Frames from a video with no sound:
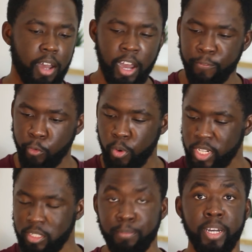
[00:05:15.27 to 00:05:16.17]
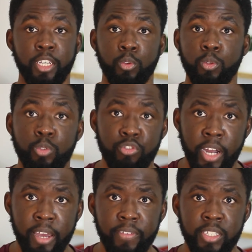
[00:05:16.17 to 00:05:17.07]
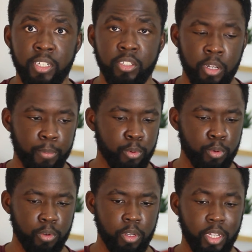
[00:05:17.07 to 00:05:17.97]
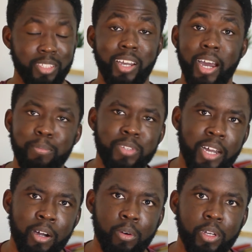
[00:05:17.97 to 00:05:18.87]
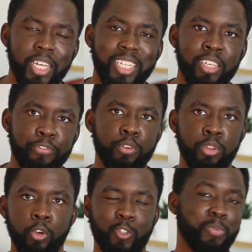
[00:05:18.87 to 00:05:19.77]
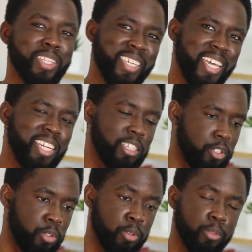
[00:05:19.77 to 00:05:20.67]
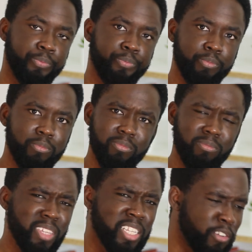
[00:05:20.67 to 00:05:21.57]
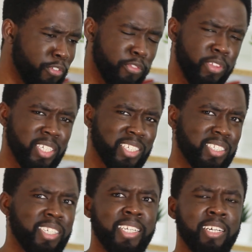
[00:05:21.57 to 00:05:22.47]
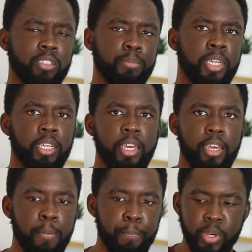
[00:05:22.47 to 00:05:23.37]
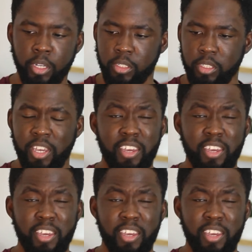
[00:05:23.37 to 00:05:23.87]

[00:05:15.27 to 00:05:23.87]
I've always, in my Google Drive, as an example, typed out different notes pertaining to different things that stand out to me in books.